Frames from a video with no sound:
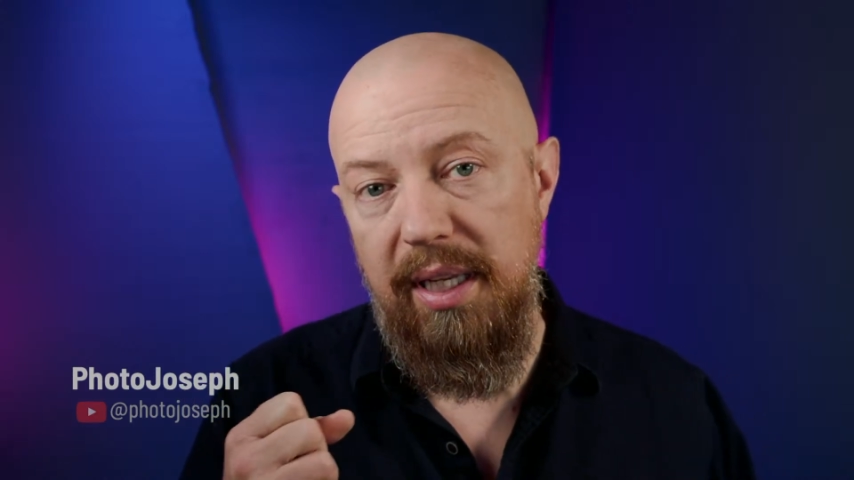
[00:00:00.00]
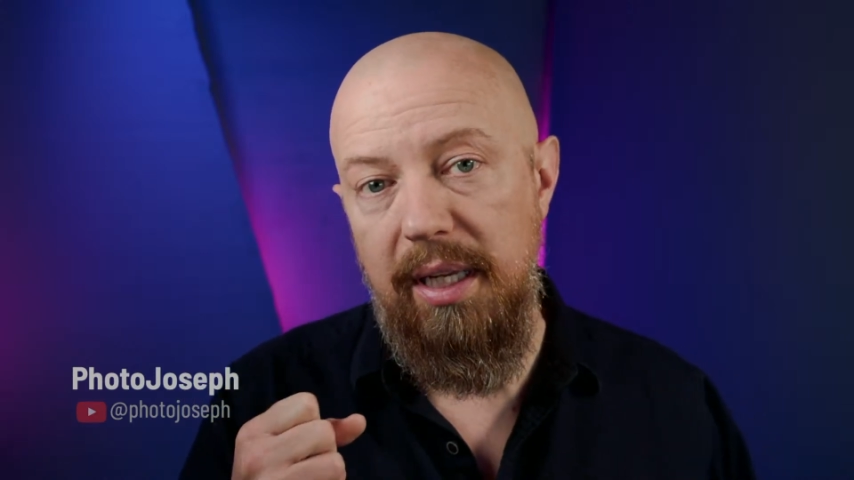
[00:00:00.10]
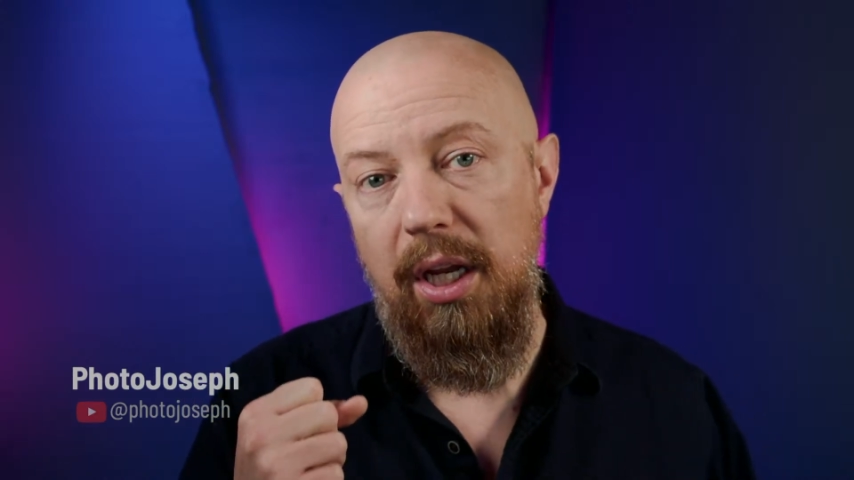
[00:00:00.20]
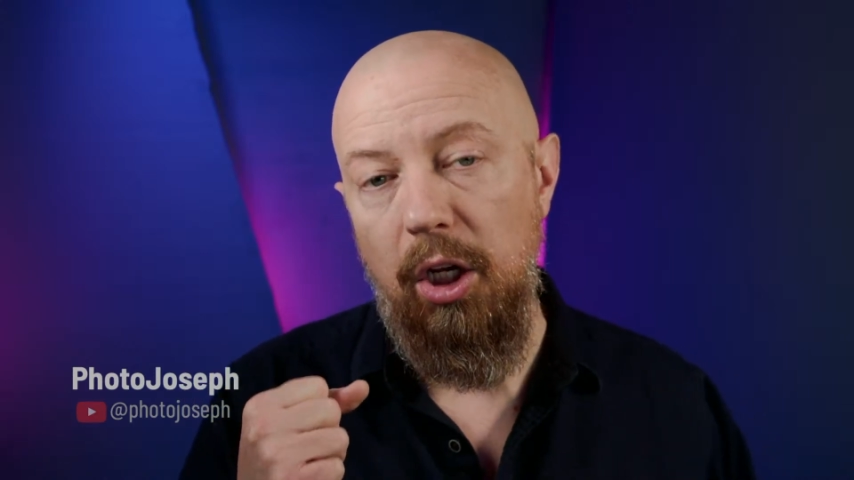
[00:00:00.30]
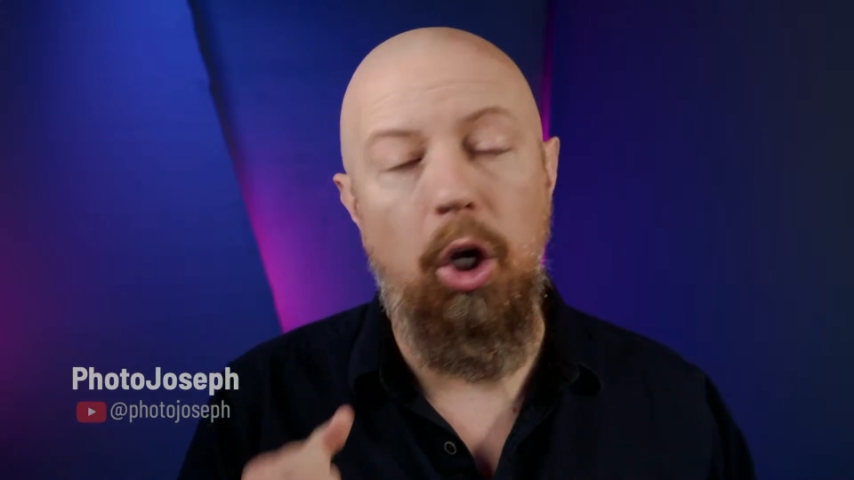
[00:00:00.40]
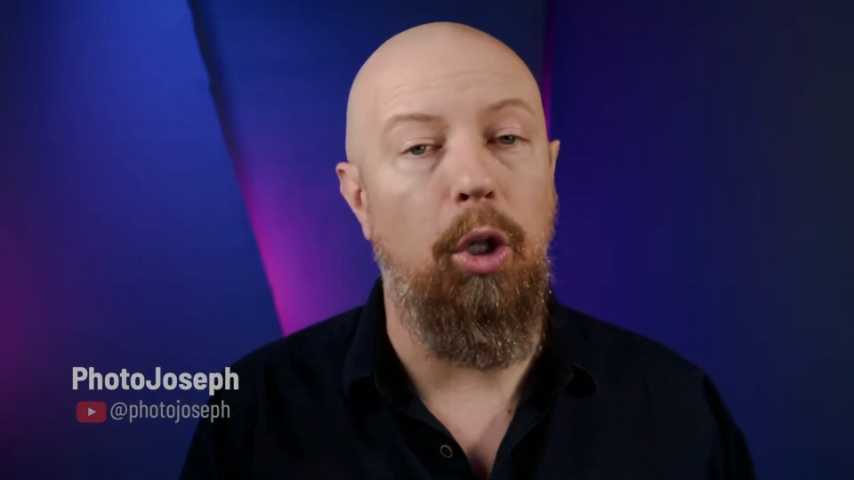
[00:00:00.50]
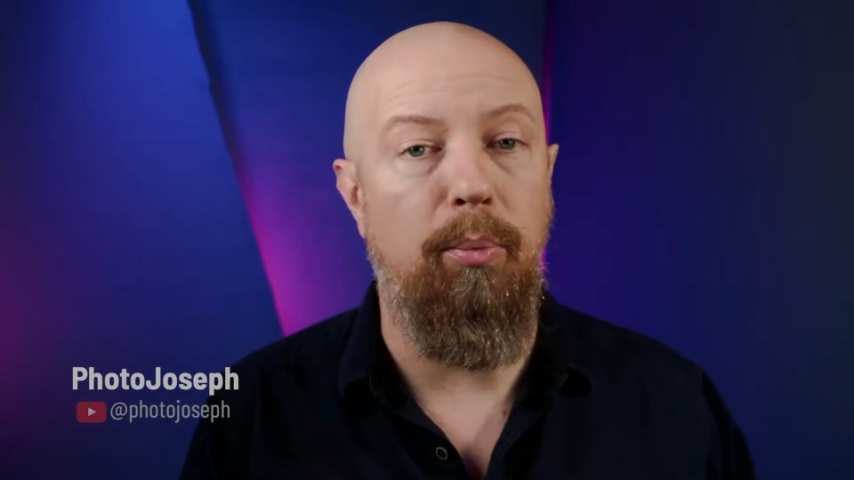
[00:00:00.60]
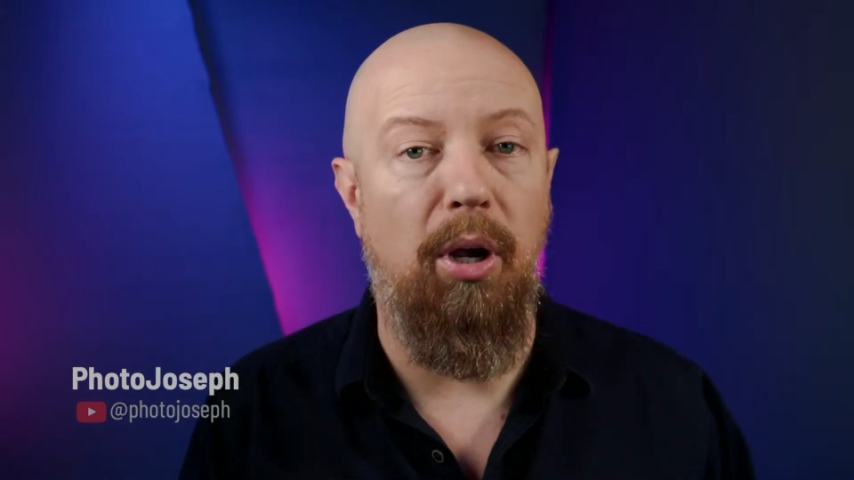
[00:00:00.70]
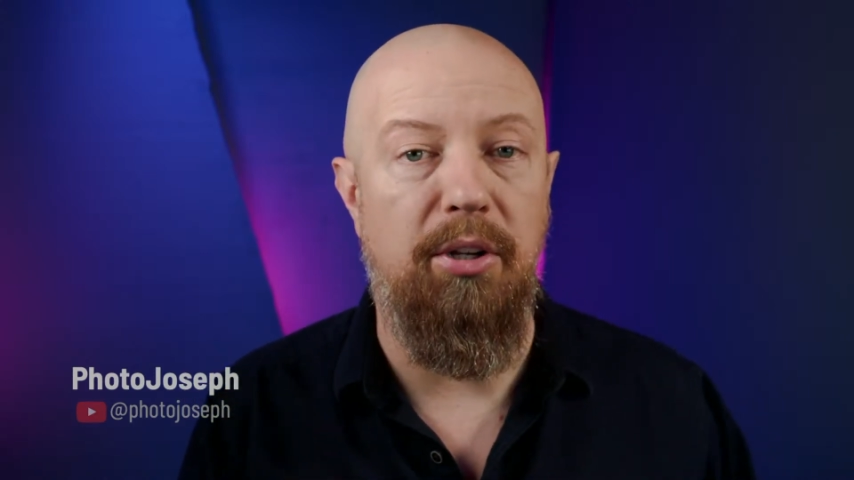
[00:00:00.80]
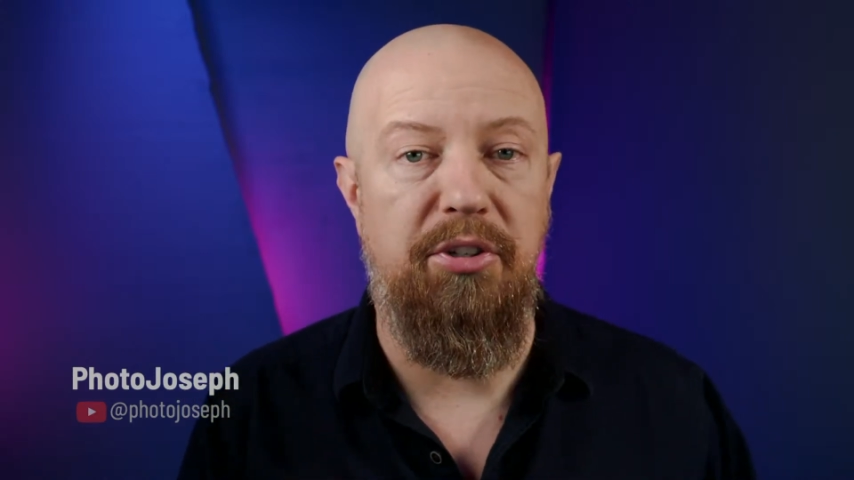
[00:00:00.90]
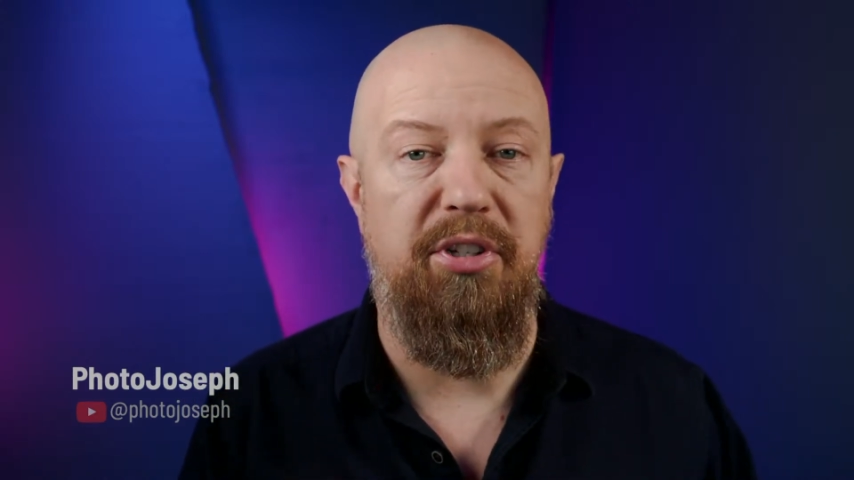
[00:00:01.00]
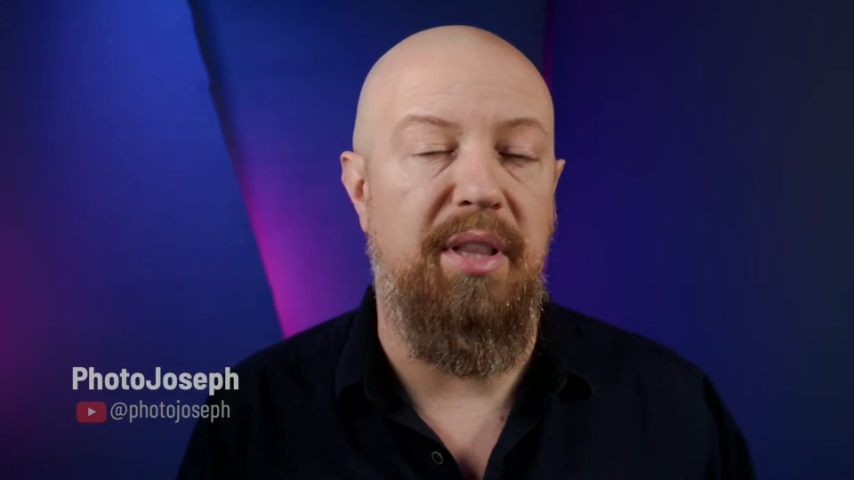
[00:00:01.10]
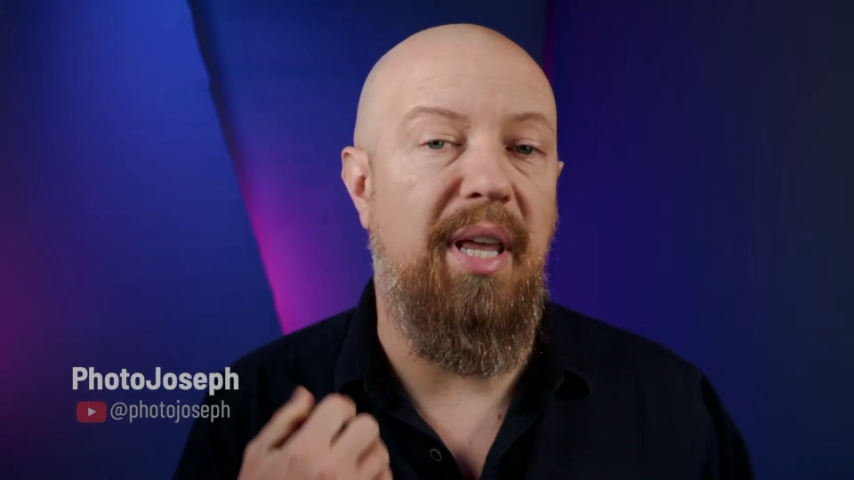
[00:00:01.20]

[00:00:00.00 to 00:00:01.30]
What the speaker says: the color processing.